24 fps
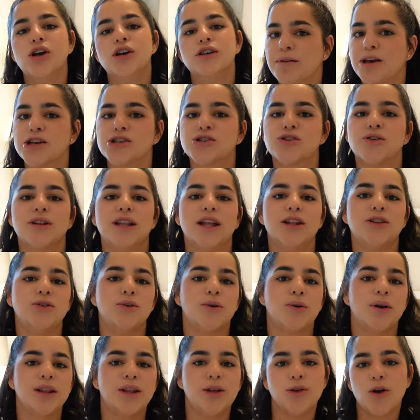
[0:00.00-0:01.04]
Make sure that you
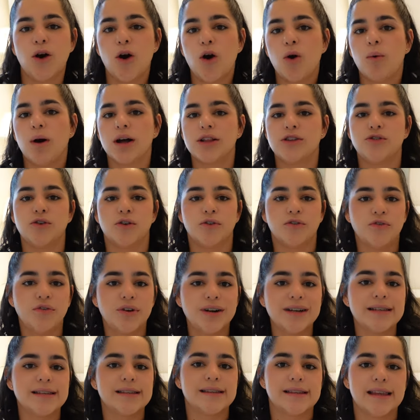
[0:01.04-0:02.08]
already know what's your
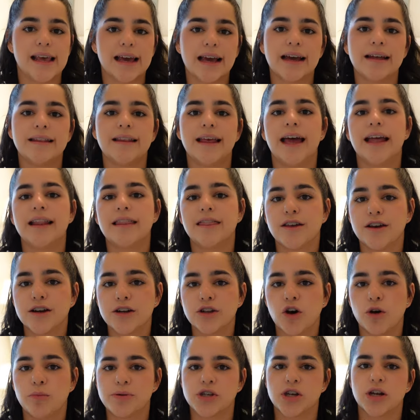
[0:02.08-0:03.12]
first, second, and third
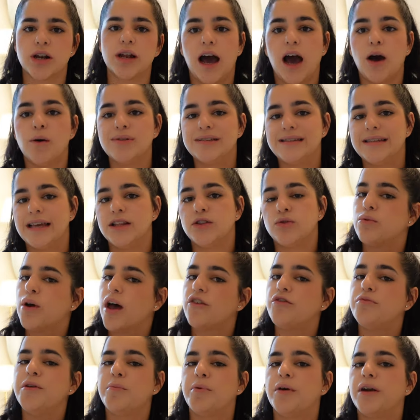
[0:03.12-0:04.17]
option. I would say to
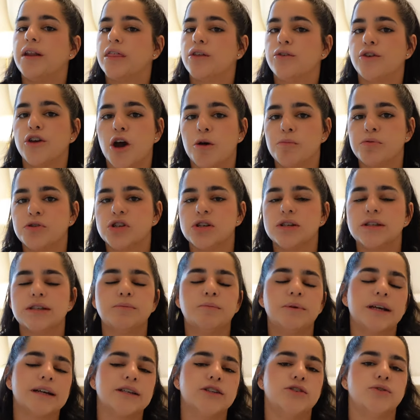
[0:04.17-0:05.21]
have prepared 3 options,
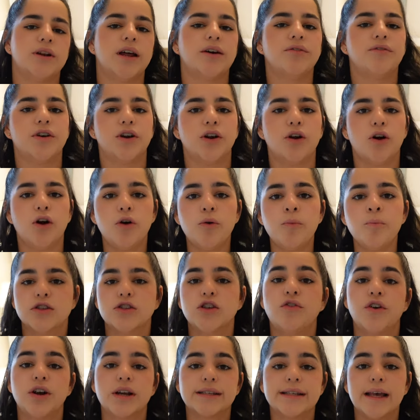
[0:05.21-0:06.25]
because you never know. So
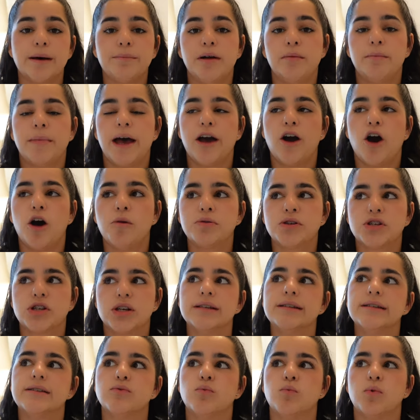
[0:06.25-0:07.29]
for example, my
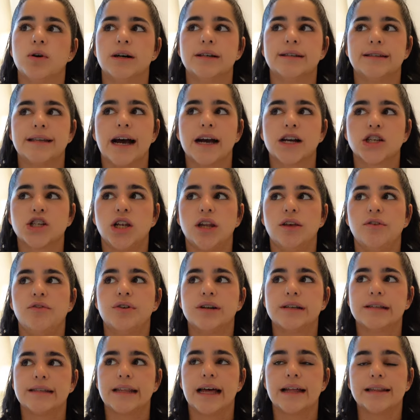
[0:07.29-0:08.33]
options was actually
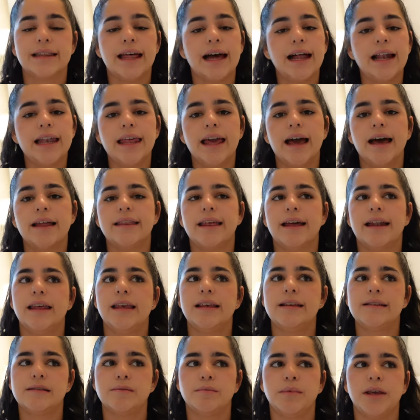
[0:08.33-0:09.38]
first Antalya, then
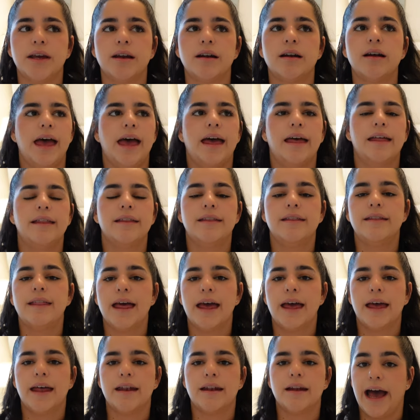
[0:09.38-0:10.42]
Izmir, and
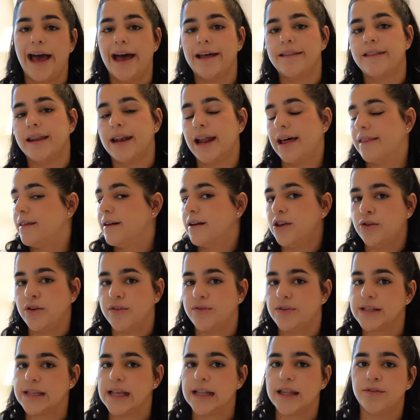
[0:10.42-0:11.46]
then had another
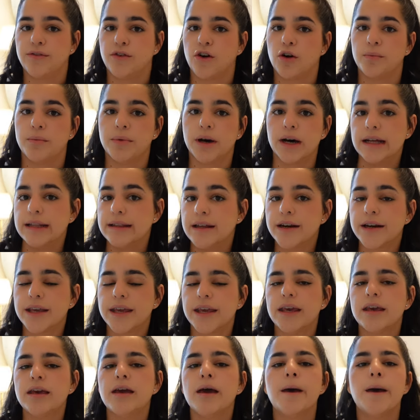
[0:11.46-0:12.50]
university from
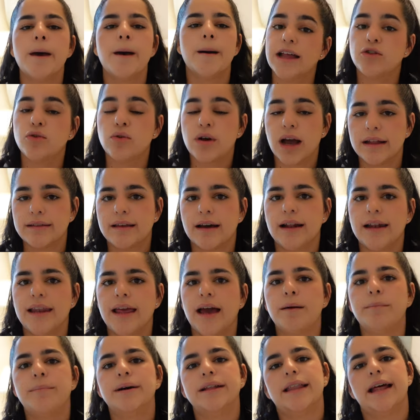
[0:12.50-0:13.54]
Turkey. I took
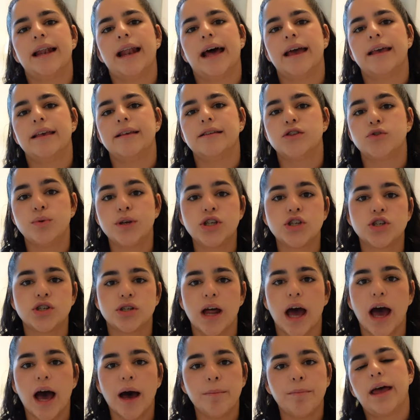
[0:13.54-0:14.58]
Antalya, but then I switched
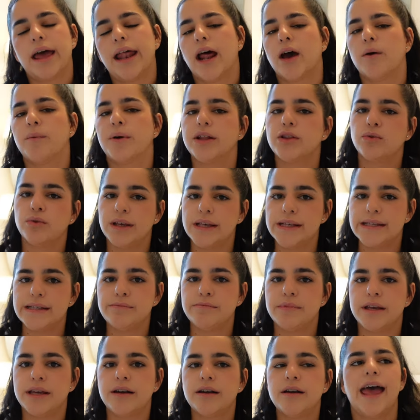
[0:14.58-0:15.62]
up and I went to
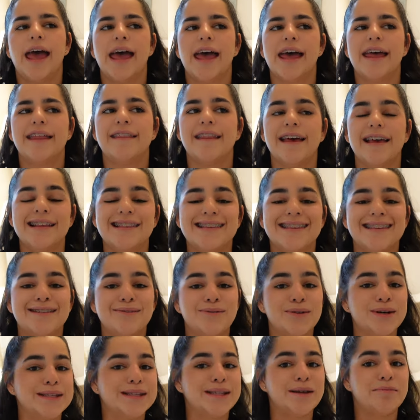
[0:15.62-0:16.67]
Izmir, and it
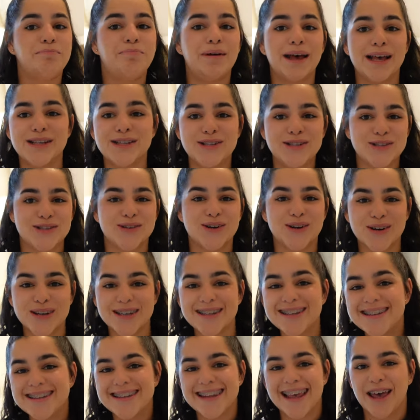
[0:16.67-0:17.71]
was the best choice